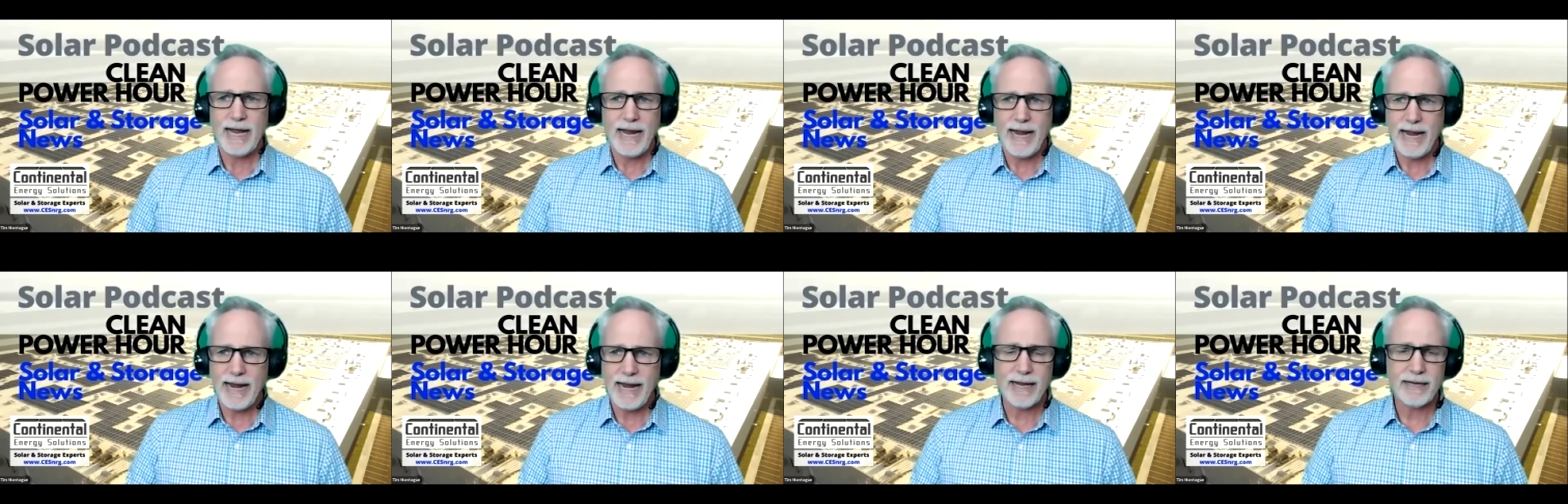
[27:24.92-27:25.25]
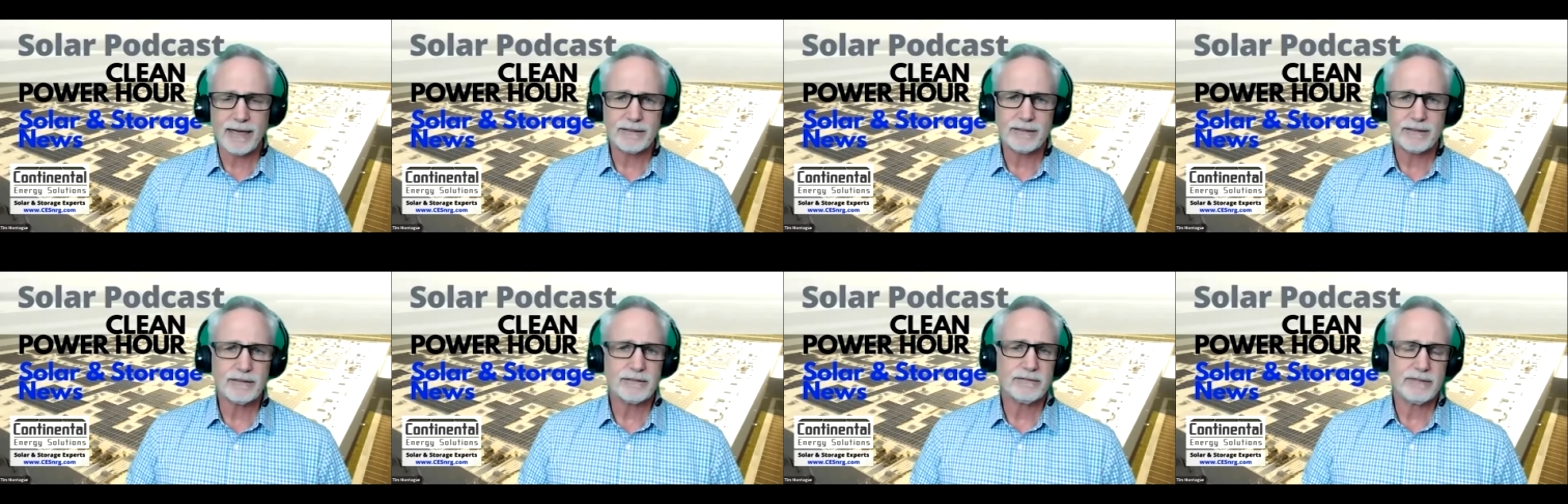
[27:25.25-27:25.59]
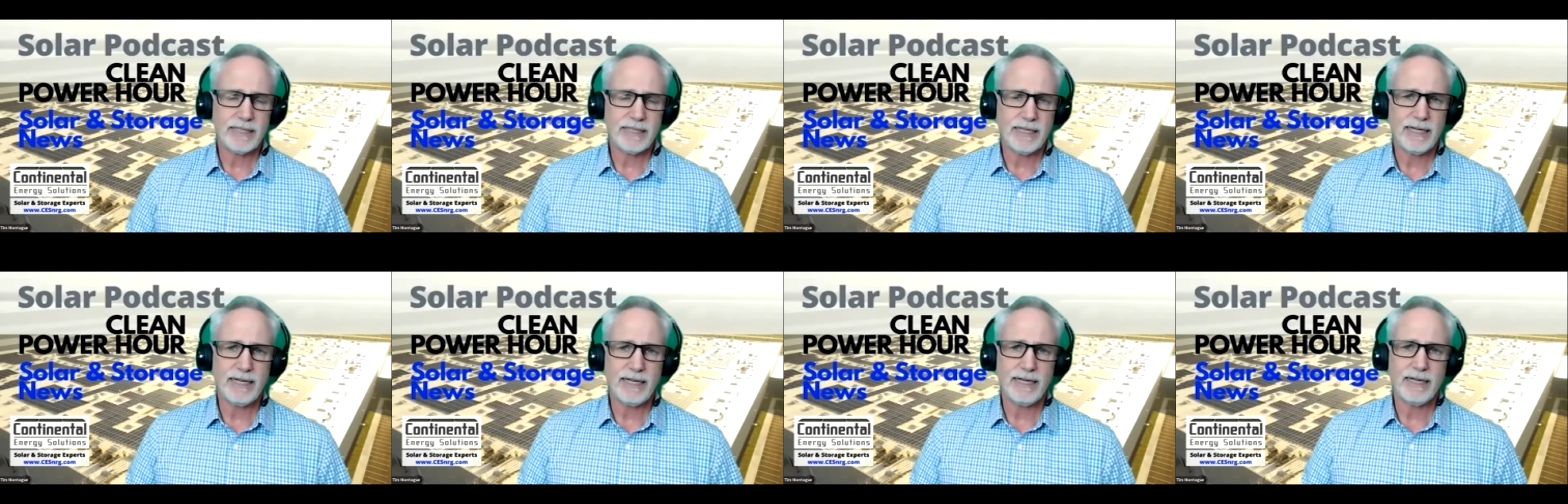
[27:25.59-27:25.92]
and
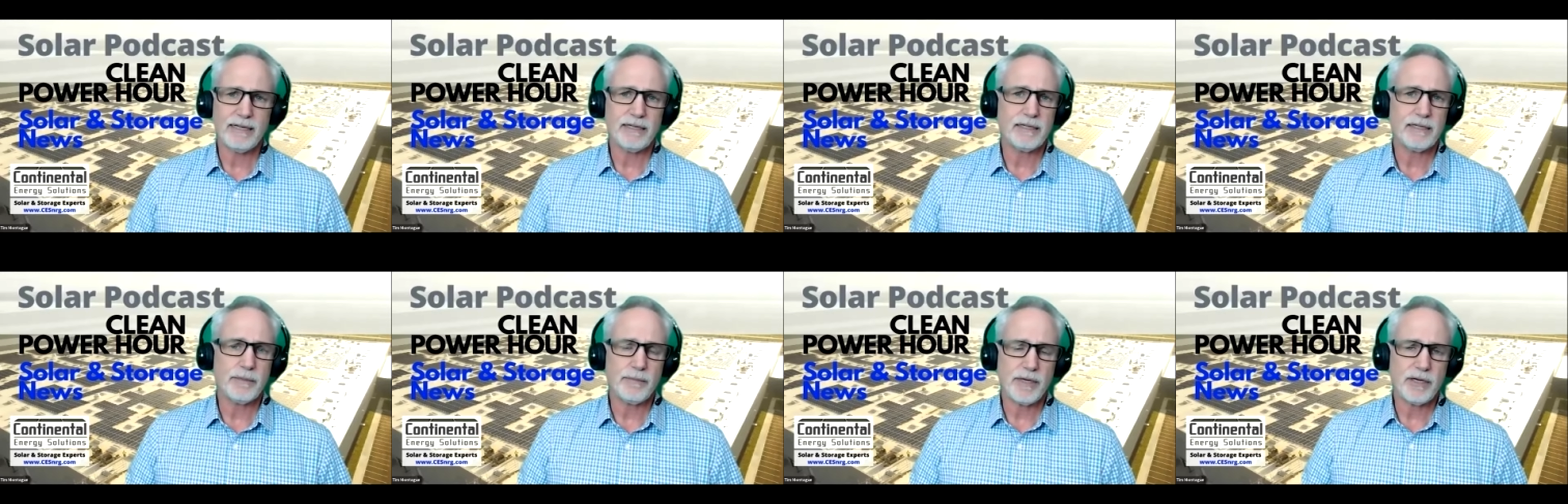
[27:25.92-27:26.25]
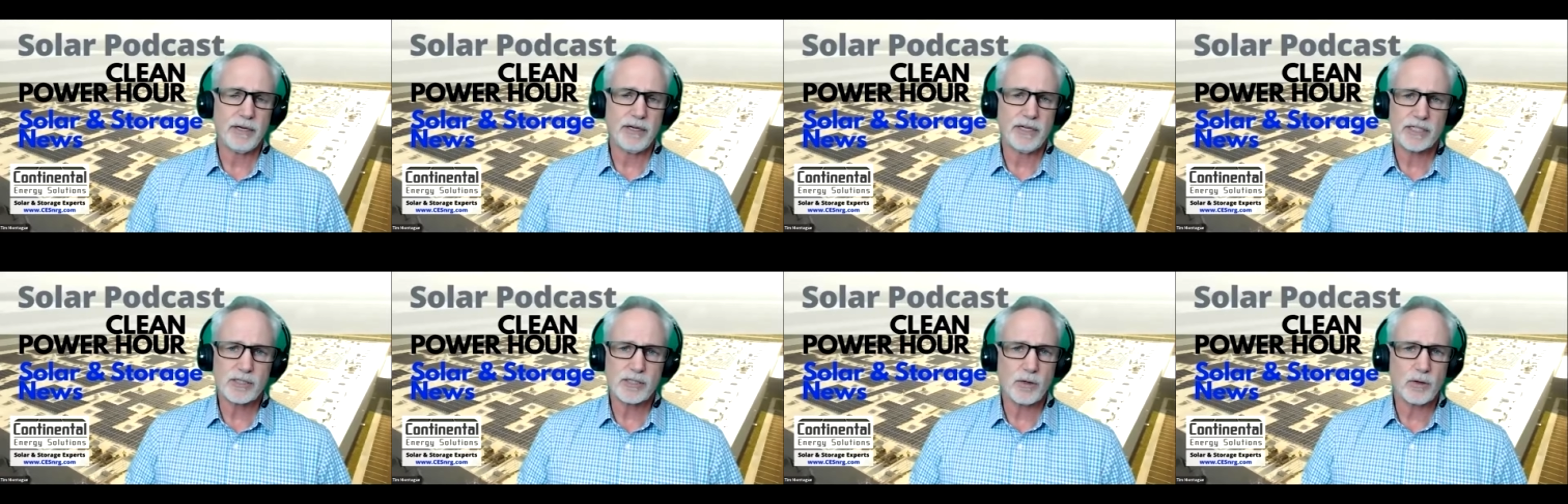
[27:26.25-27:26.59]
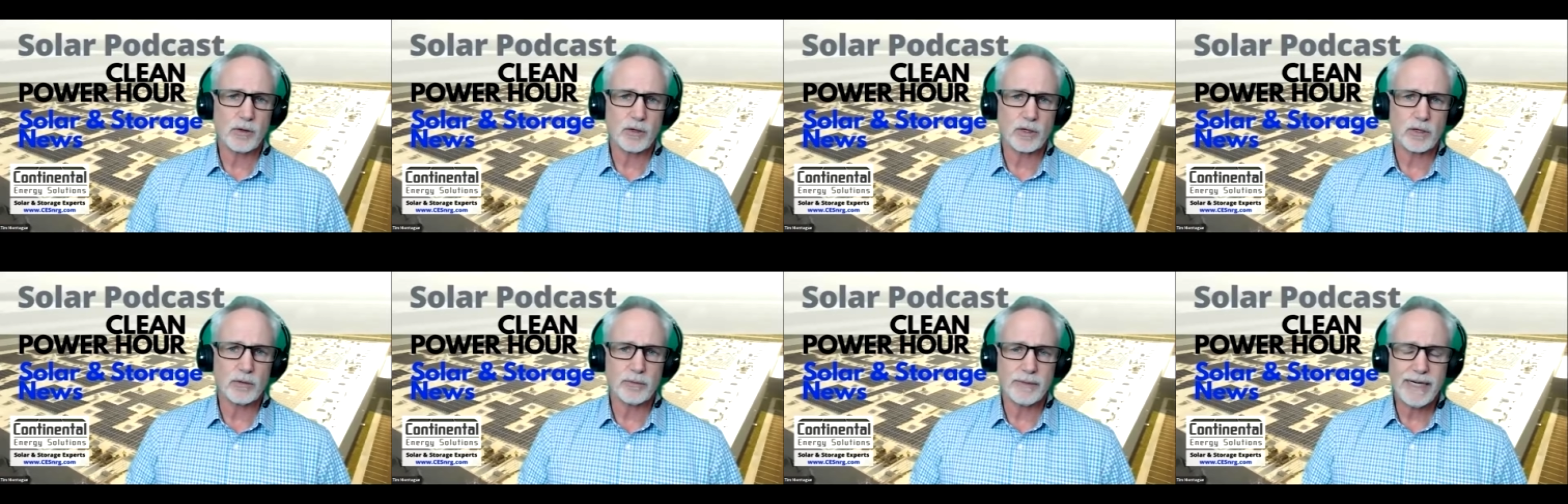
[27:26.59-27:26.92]
the community
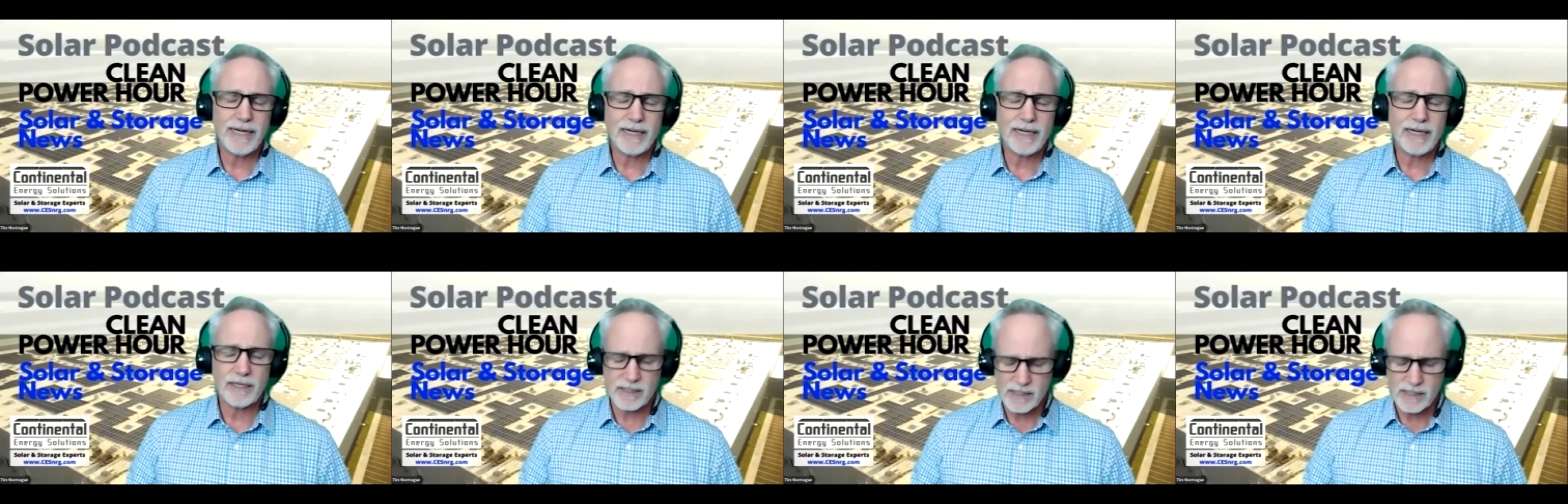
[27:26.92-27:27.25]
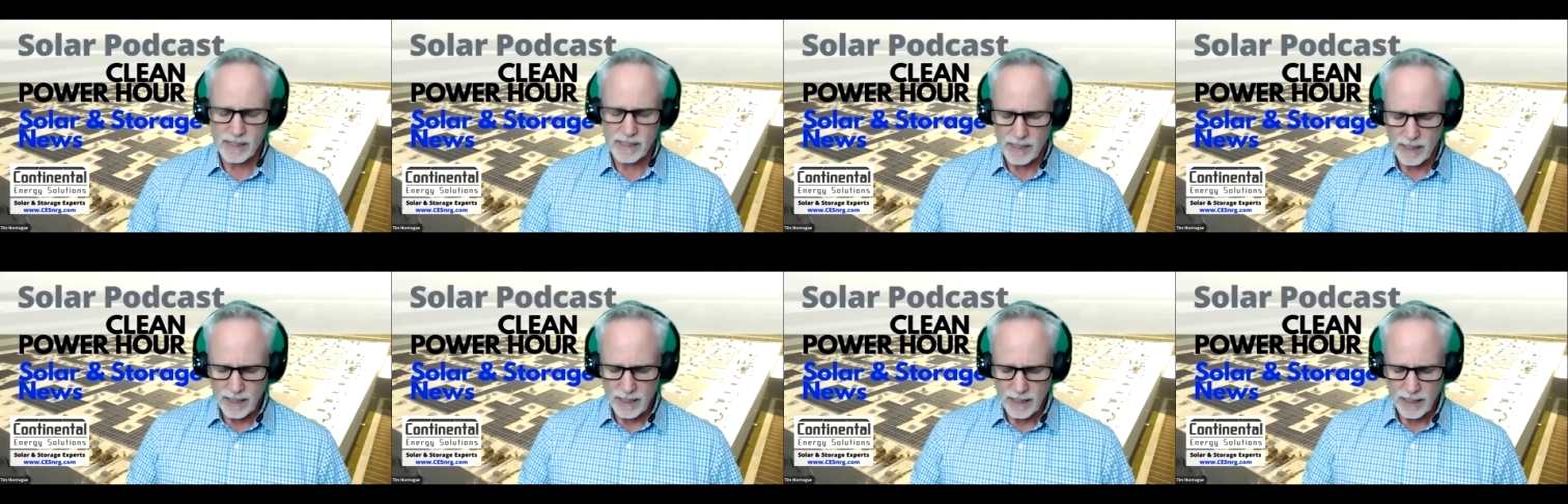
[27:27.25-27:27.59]
solar arenas,